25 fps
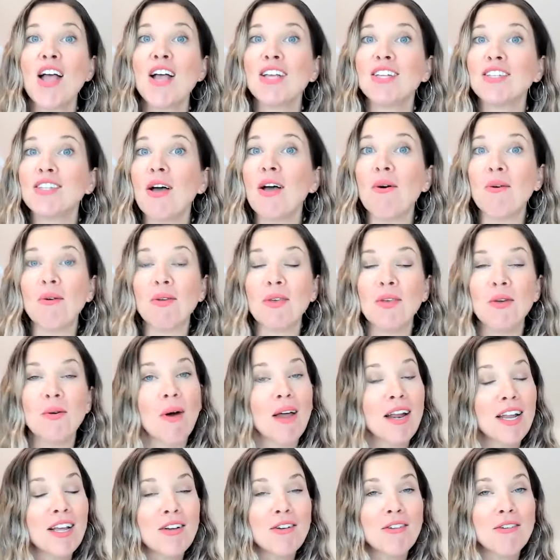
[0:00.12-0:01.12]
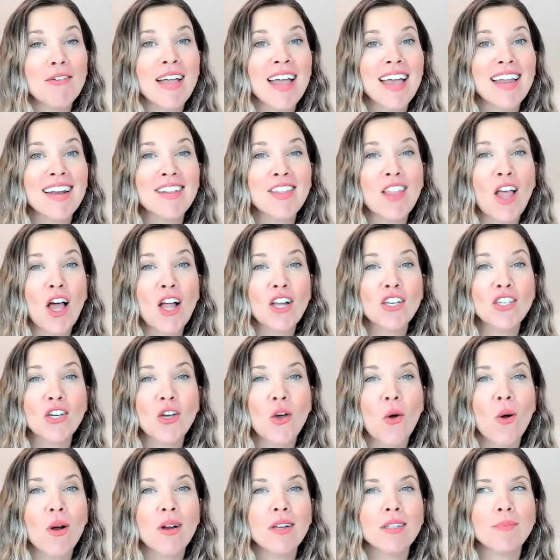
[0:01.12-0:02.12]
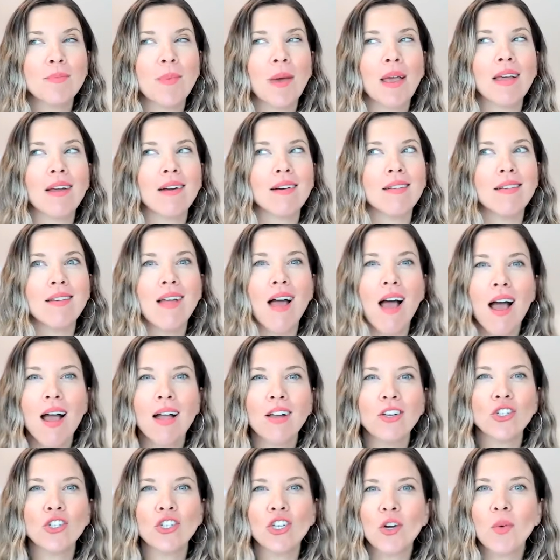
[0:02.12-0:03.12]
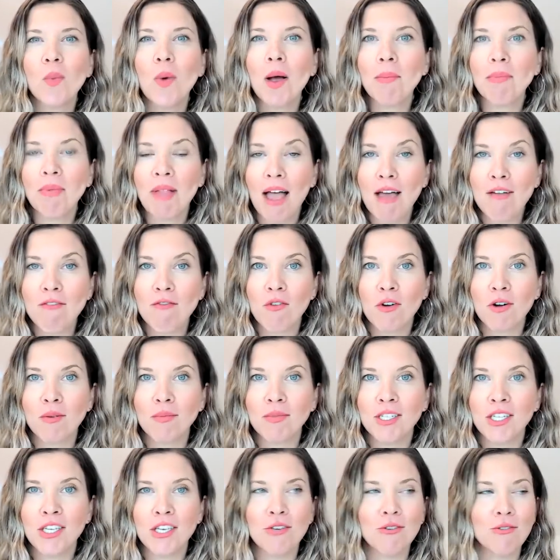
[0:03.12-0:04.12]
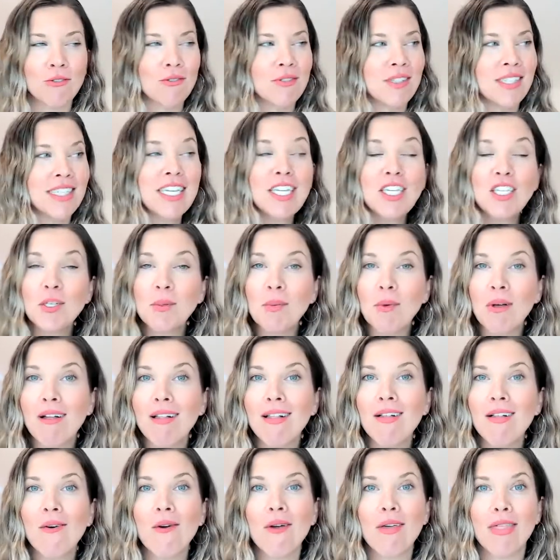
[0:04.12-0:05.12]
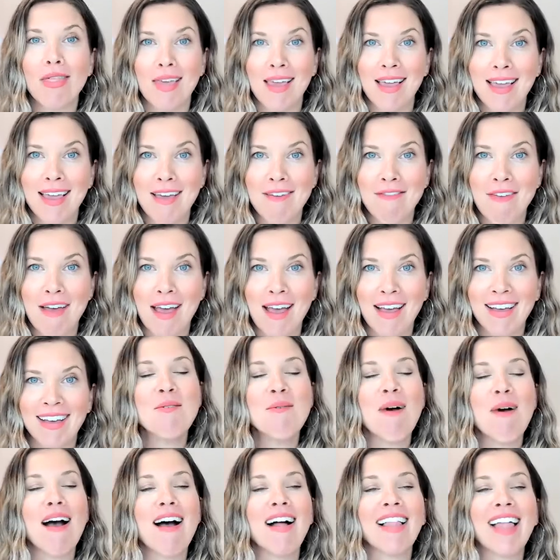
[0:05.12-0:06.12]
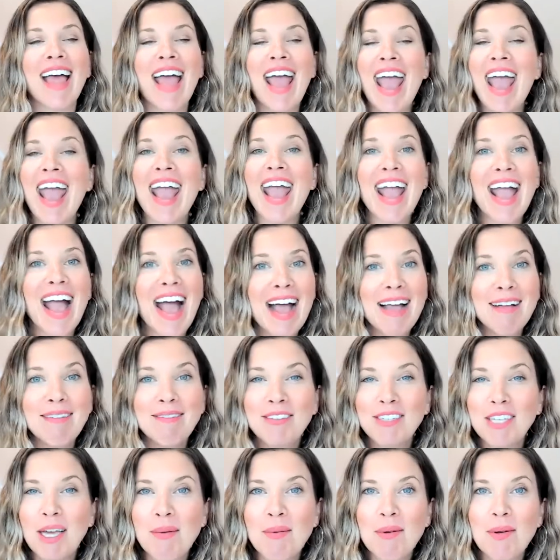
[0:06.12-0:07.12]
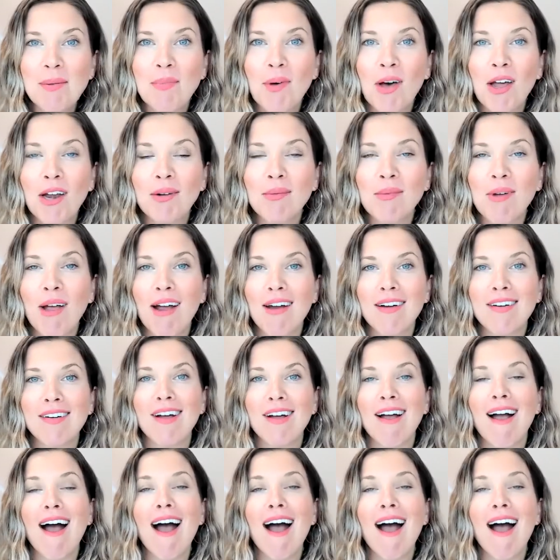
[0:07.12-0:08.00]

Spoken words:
So you want to create and launch a course, but you're not sure what platform to use, Teachable or Thinkific? Well, hey, I'm Gemma Bonham-Carter.